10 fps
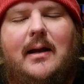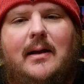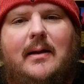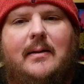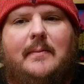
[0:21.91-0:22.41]

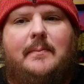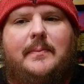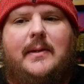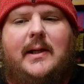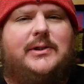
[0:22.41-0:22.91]

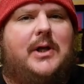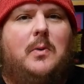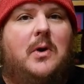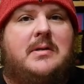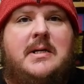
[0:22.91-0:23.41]
Um, it's
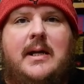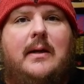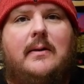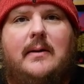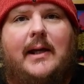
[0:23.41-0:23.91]
nowhere
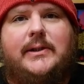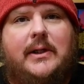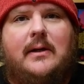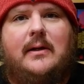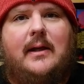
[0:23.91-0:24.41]
near as
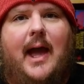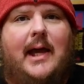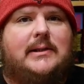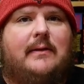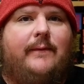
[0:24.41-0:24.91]
good
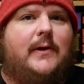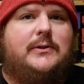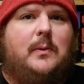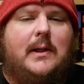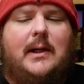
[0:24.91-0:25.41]
as the
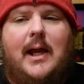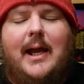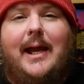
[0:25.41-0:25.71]
first one.